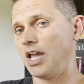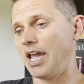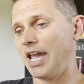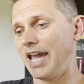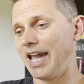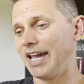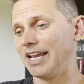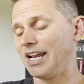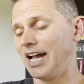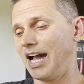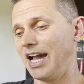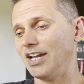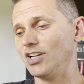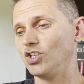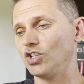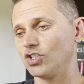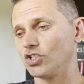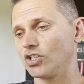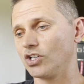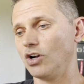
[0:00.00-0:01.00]
had I
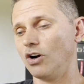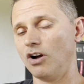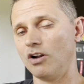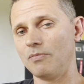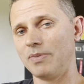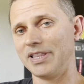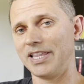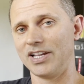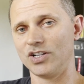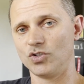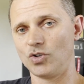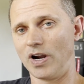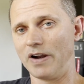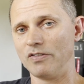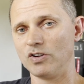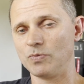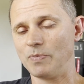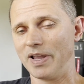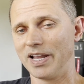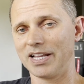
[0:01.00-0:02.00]
just gone by that
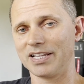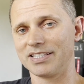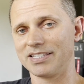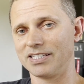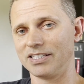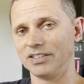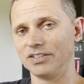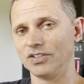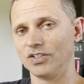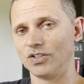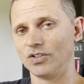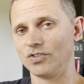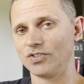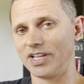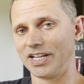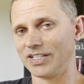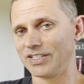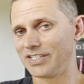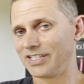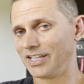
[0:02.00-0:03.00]
driver's bank of cylinders
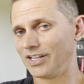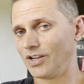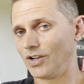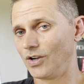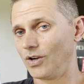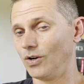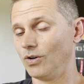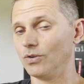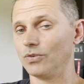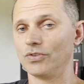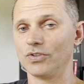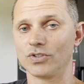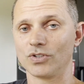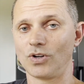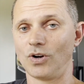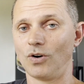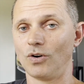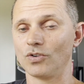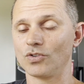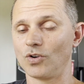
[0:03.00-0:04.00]
and said, oh, this
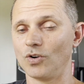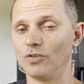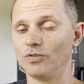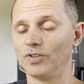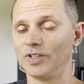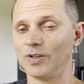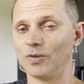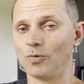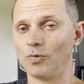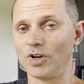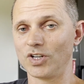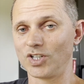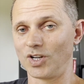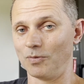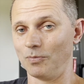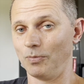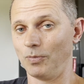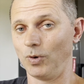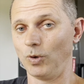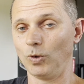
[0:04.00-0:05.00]
car is overly rich
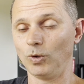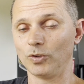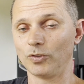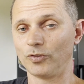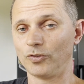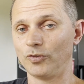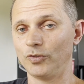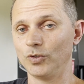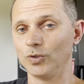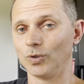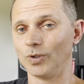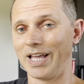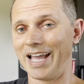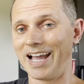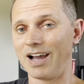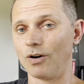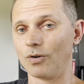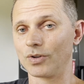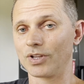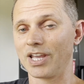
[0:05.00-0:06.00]
and pulled fuel
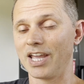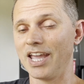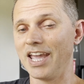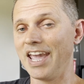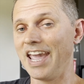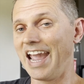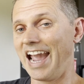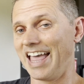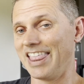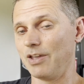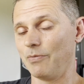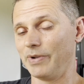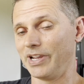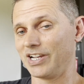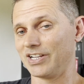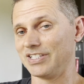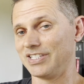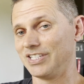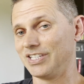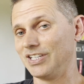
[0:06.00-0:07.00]
out, and then we
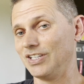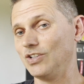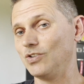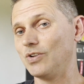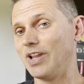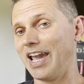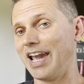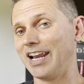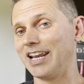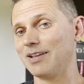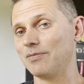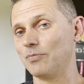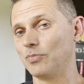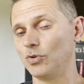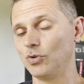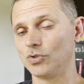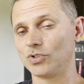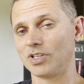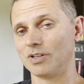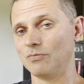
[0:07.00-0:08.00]
continued adding
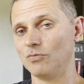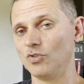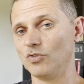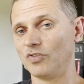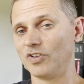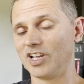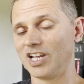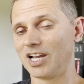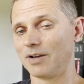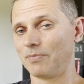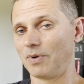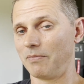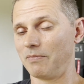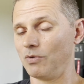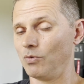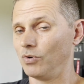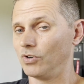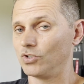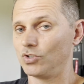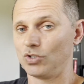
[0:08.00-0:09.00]
boost and moving up, I mean,
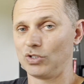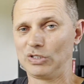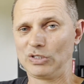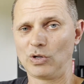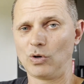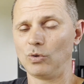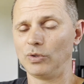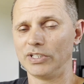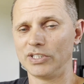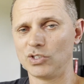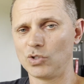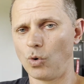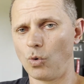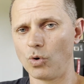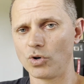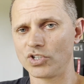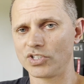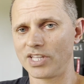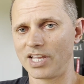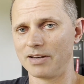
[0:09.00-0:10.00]
we would have totally
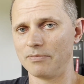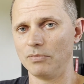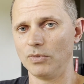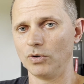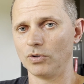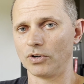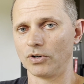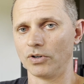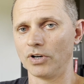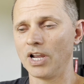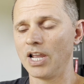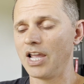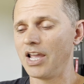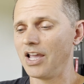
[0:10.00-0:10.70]
torched that motor